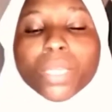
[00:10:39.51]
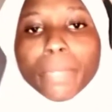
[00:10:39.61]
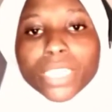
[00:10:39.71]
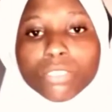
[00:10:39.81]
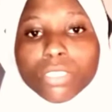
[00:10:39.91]

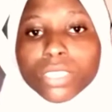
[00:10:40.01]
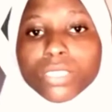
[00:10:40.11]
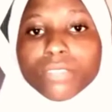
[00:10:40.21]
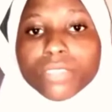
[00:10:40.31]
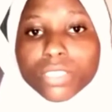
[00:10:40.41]
My colleagues
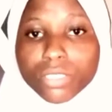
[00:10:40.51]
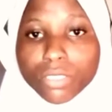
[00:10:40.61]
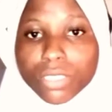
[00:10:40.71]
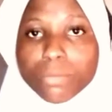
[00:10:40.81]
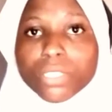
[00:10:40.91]
have
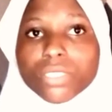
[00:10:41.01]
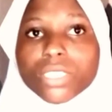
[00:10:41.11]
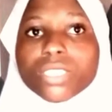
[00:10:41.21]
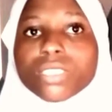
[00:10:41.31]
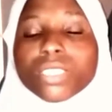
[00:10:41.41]
discussed about the
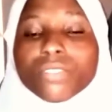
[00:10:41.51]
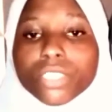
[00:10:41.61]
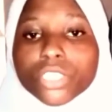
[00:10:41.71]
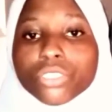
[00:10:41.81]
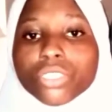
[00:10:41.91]

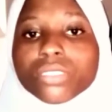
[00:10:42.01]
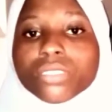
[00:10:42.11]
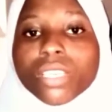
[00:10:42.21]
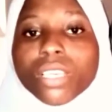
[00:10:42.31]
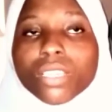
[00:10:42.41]
definition,
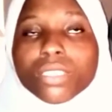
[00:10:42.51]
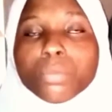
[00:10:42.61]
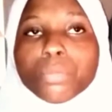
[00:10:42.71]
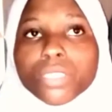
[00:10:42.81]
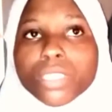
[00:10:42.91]
the
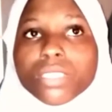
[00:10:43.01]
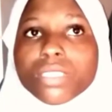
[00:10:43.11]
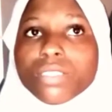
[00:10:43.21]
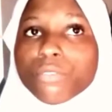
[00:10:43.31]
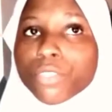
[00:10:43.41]
processes
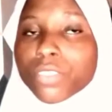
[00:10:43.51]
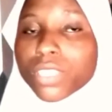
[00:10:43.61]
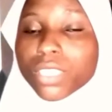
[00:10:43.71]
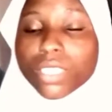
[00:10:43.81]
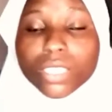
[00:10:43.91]
involved
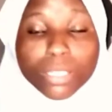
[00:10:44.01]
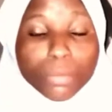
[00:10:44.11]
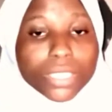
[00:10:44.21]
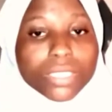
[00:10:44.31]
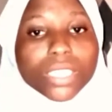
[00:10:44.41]
in
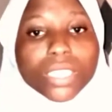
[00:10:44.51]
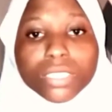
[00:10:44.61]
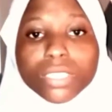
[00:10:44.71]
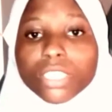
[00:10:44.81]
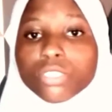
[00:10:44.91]
enterprise
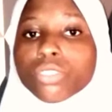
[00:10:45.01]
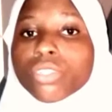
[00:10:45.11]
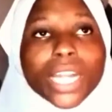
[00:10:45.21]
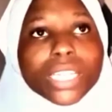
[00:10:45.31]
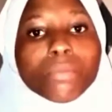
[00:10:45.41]
architecture,
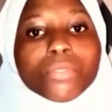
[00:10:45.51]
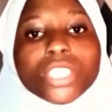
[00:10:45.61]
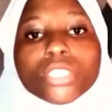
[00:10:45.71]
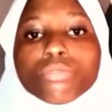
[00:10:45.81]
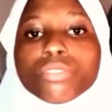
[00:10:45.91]
and I'm
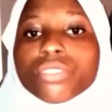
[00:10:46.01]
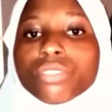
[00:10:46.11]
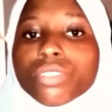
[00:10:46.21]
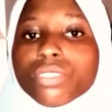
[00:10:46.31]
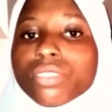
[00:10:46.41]
here to
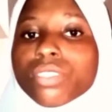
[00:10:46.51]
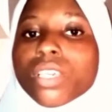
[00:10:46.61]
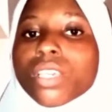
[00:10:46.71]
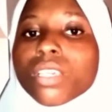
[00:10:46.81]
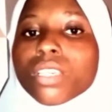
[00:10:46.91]
discuss
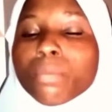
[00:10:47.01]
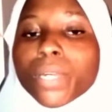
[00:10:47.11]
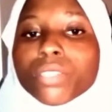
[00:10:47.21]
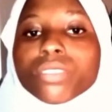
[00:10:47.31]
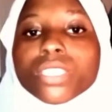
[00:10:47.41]

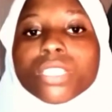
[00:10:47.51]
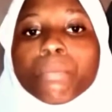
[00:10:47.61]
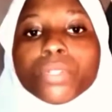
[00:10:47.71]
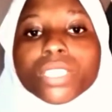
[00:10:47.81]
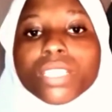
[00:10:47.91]
about the
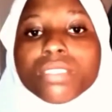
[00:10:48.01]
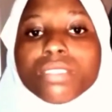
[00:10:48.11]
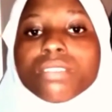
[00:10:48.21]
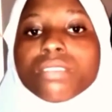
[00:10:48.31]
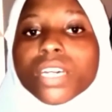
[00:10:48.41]

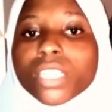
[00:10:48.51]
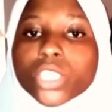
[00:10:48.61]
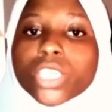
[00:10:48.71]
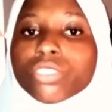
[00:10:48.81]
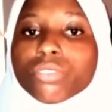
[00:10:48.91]
importances
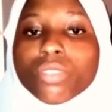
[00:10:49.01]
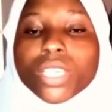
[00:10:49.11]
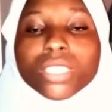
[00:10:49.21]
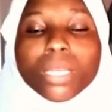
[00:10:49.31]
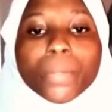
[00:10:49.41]
attached to
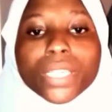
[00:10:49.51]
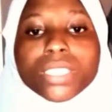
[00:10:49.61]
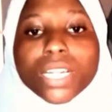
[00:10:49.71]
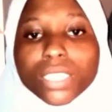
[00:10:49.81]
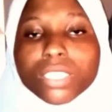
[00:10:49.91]
enterprise
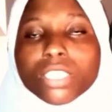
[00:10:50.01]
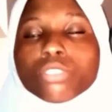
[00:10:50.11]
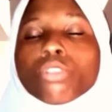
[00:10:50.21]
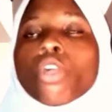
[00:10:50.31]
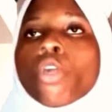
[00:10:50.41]
architecture.